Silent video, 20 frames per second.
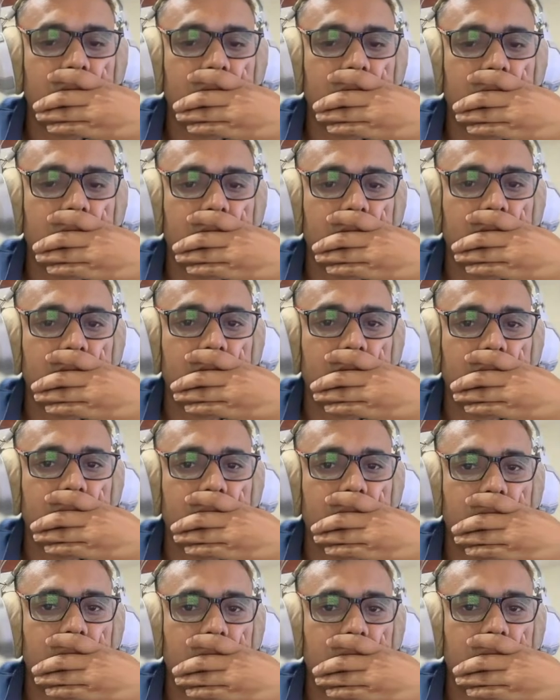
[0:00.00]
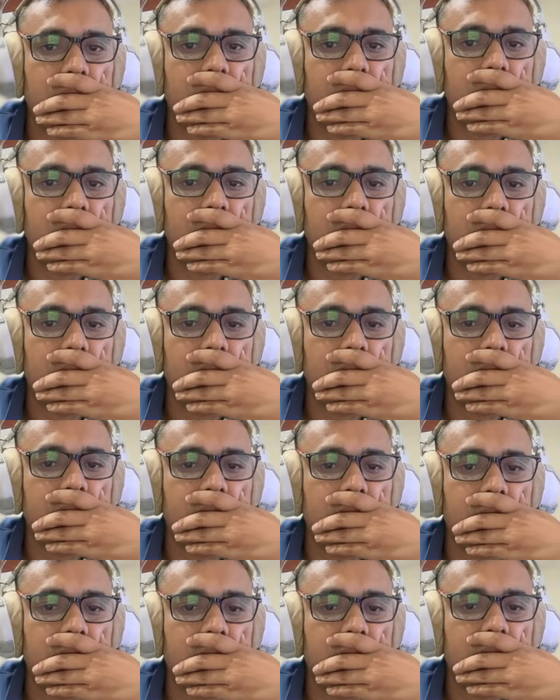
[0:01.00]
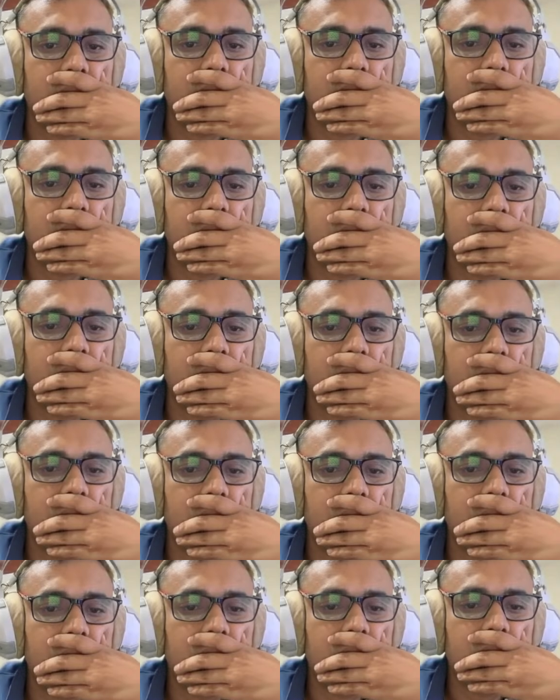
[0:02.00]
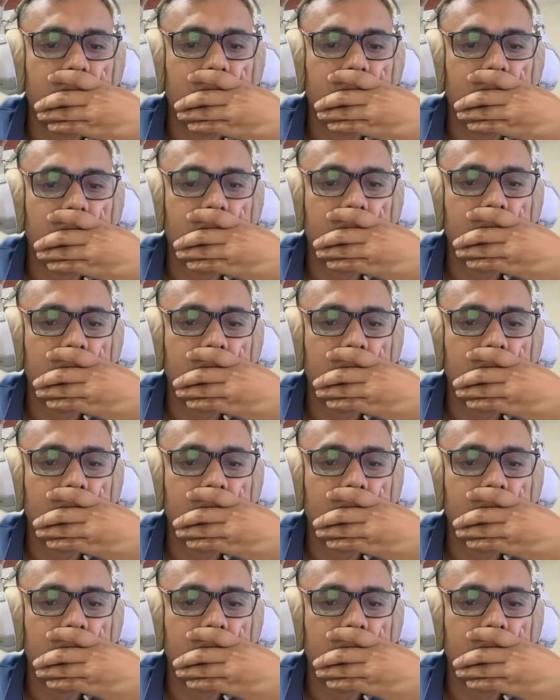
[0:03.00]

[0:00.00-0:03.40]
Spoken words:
So let me go with this check first,